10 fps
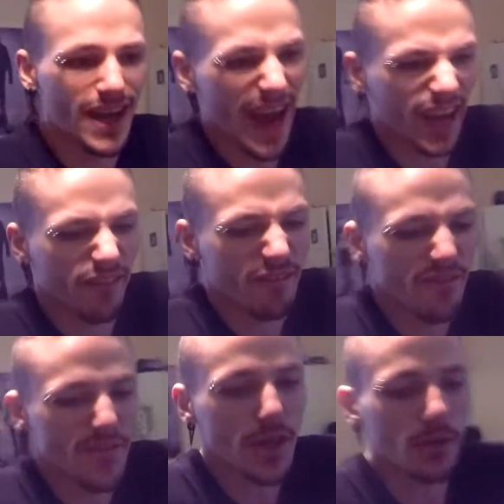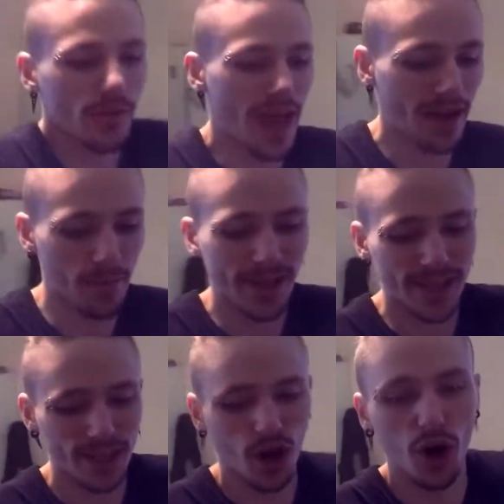I can feel that, and
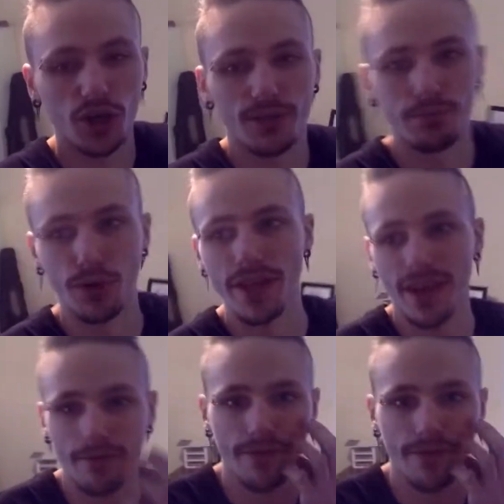it's hard to breathe. I